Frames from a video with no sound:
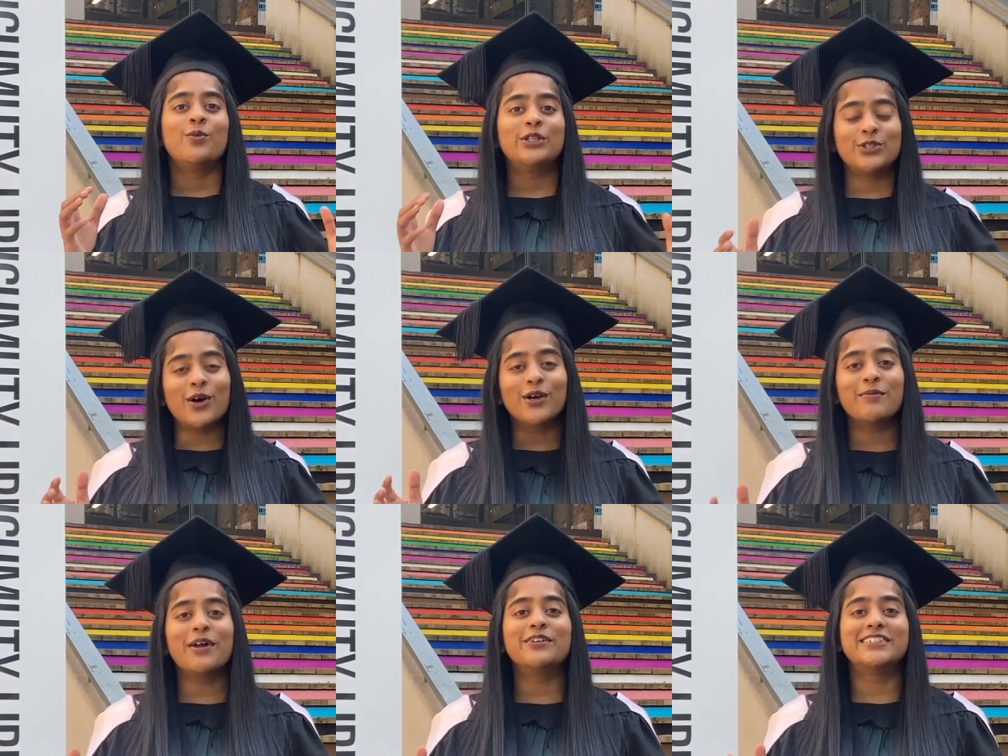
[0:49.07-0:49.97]
We talk
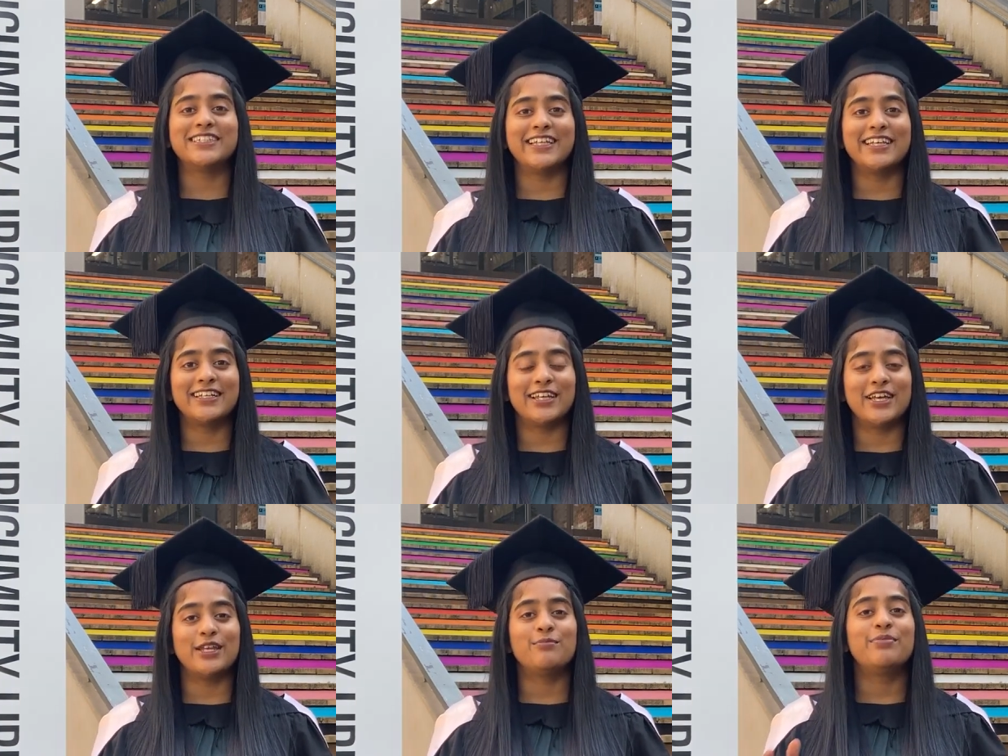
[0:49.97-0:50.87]
about resilient
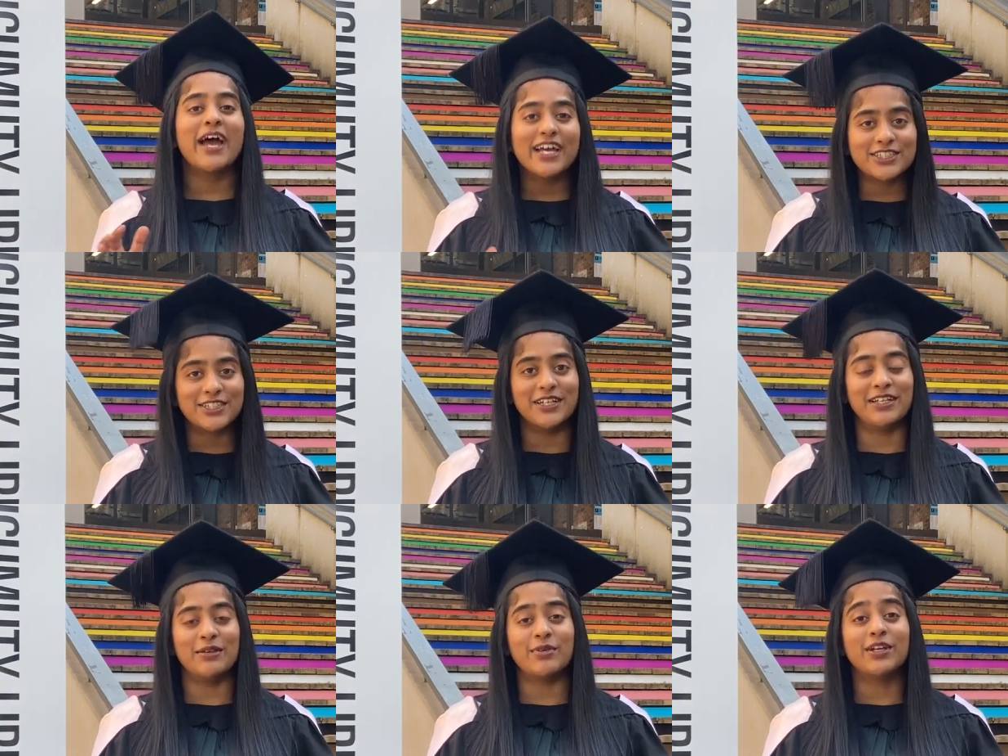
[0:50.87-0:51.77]
learning
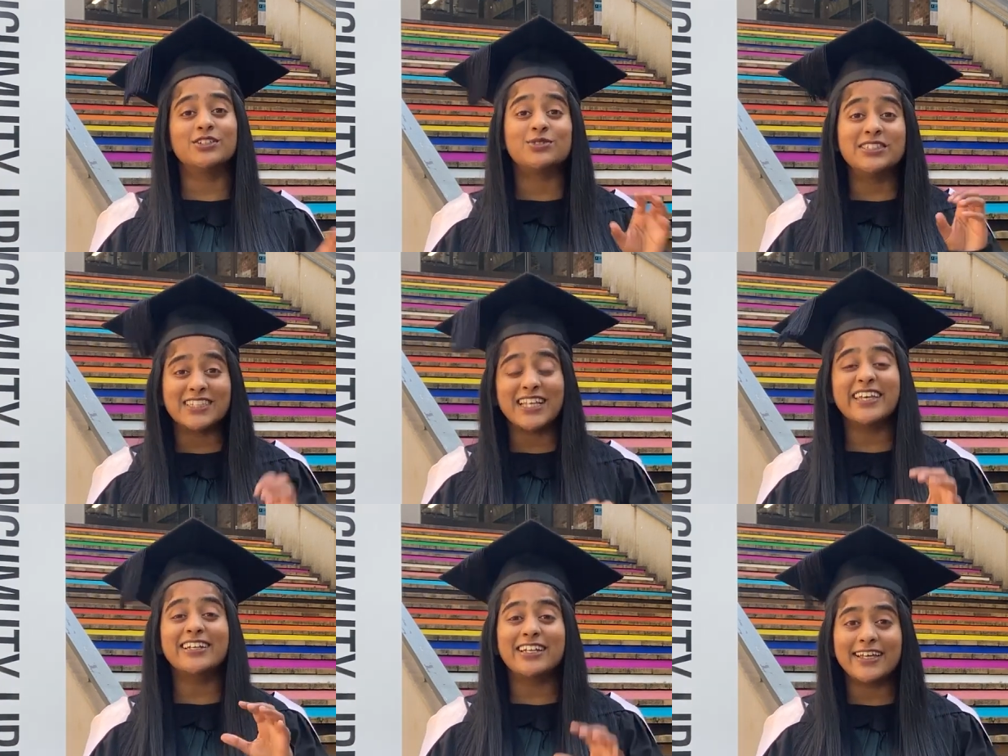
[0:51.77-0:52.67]
passionately because
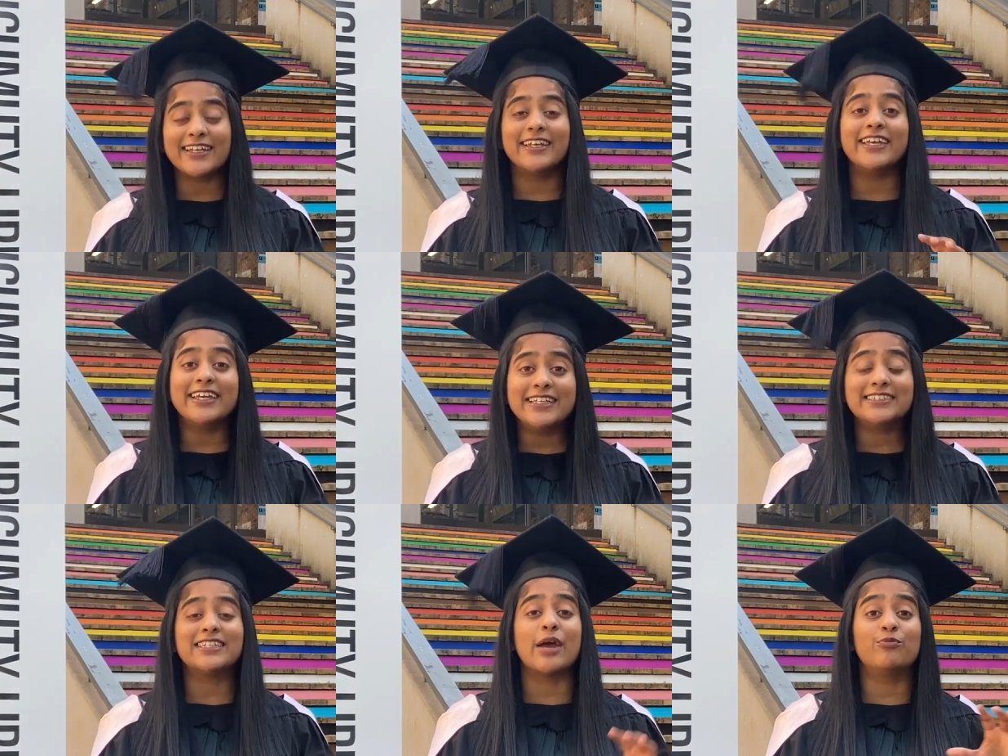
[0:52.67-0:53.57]
resilient learning
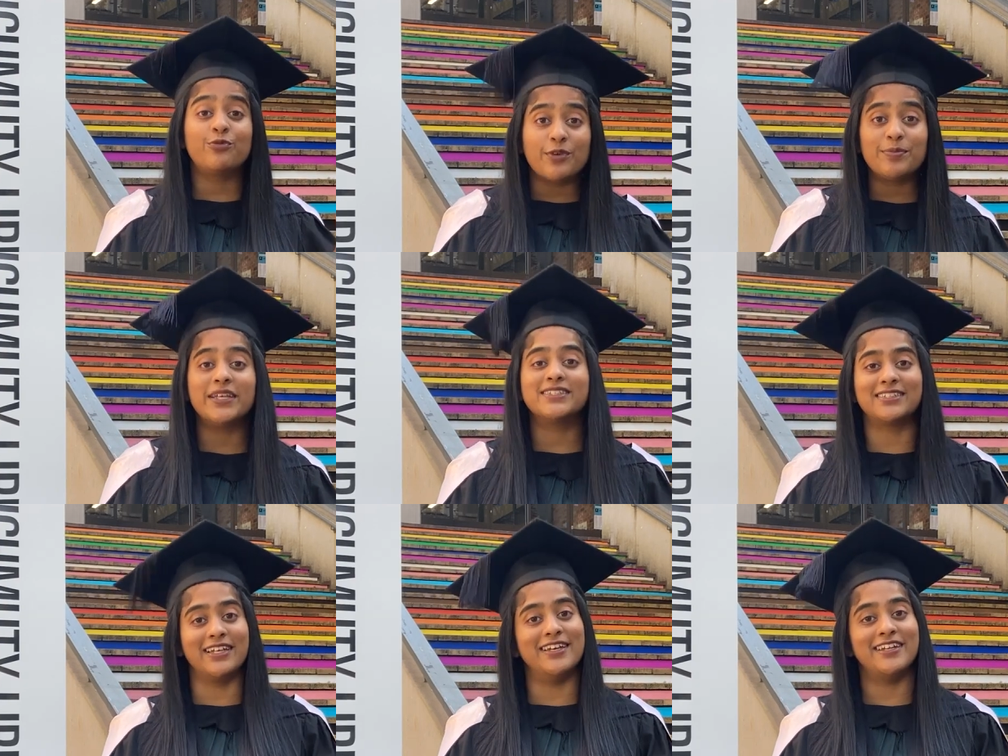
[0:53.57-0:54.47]
is amphibious
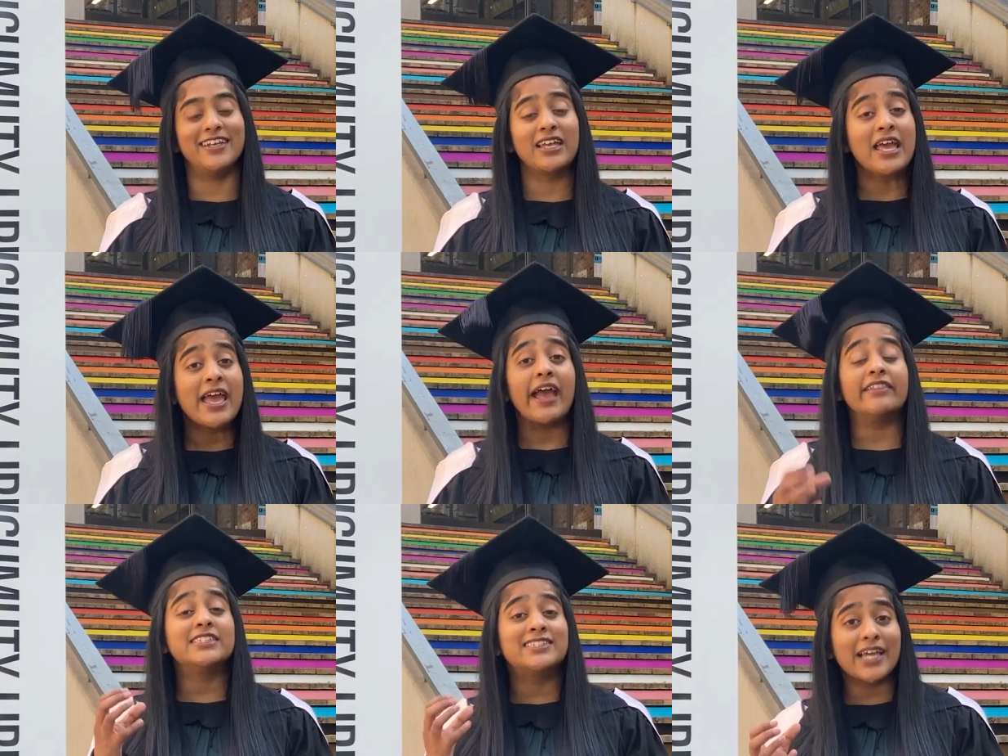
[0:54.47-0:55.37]
learning and
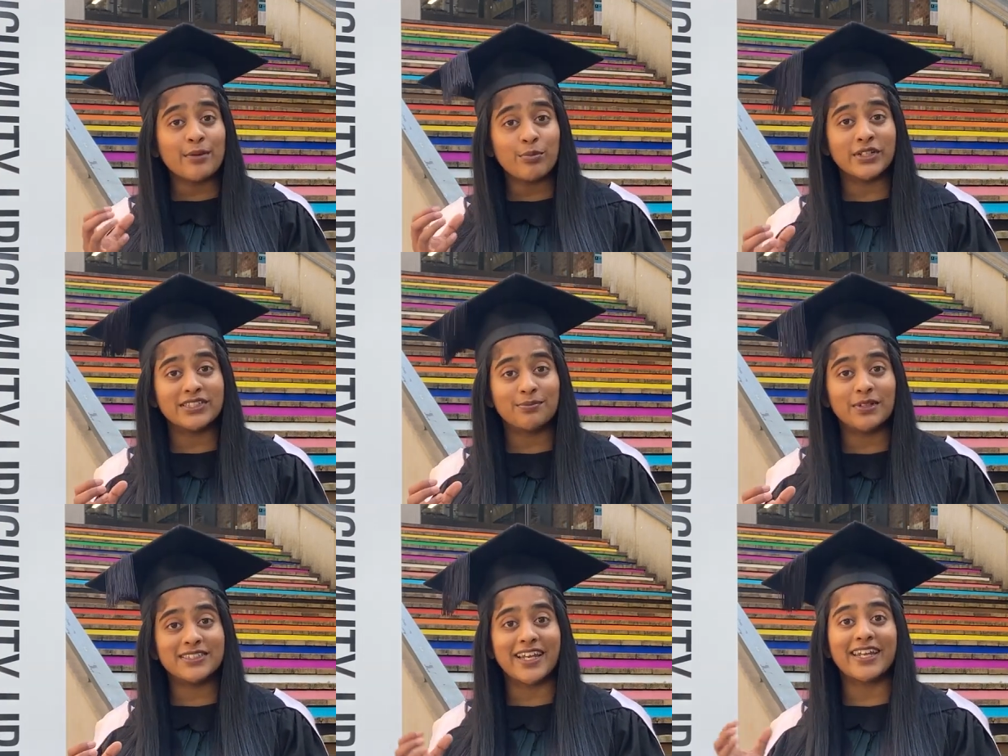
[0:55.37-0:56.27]
the same
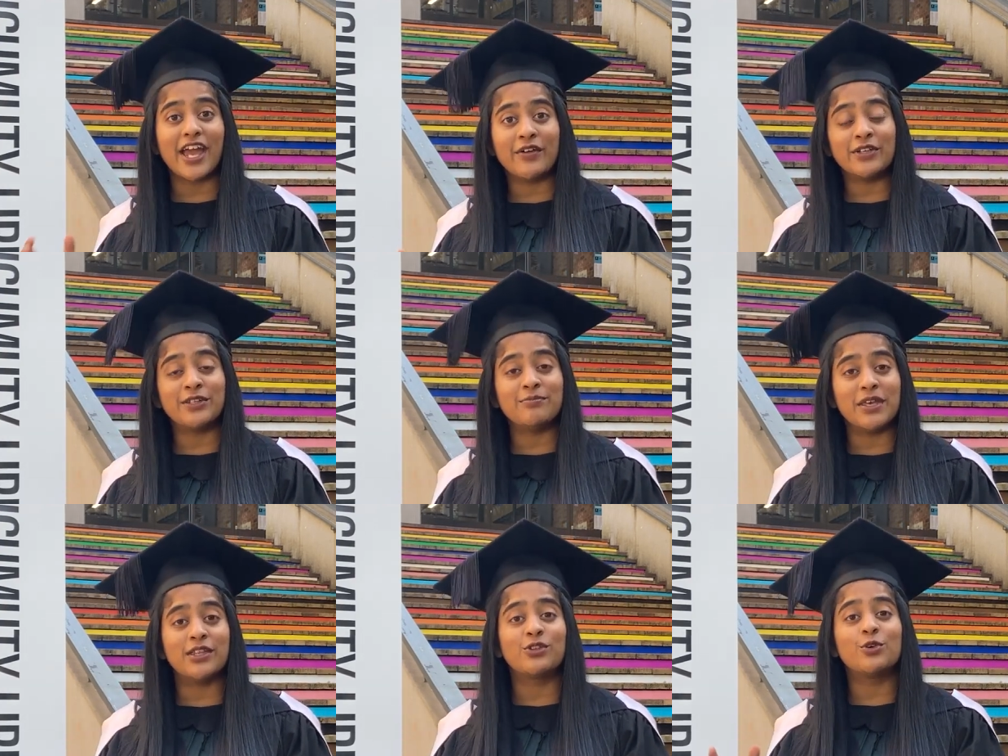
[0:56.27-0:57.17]
principles that carried
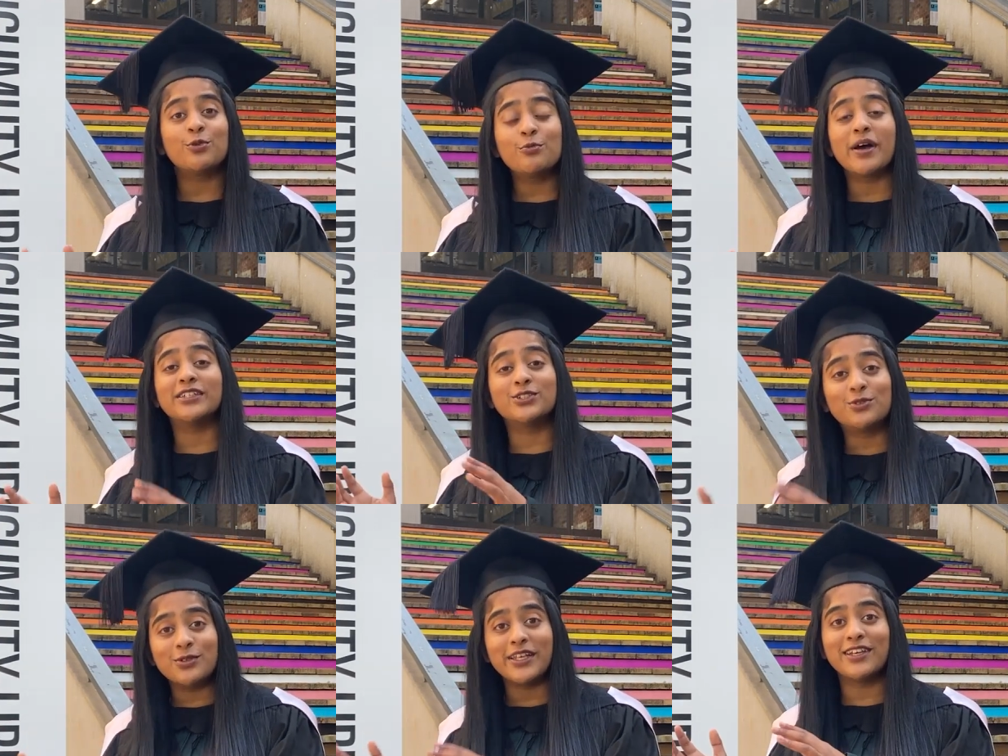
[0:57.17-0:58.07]
me through my
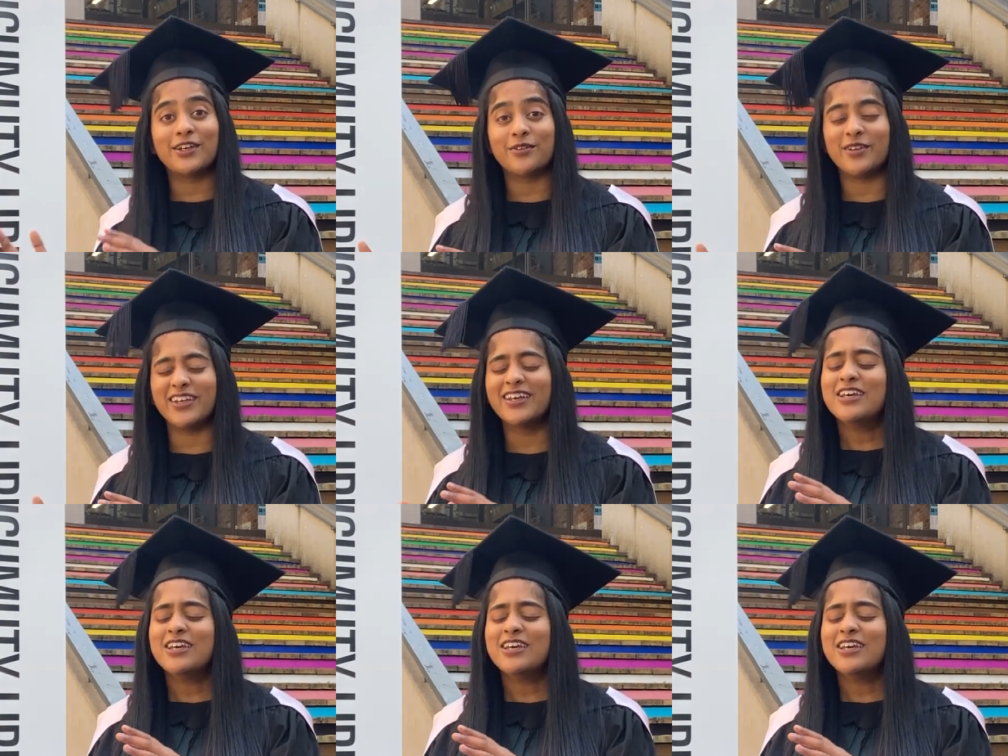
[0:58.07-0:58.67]
schooling career,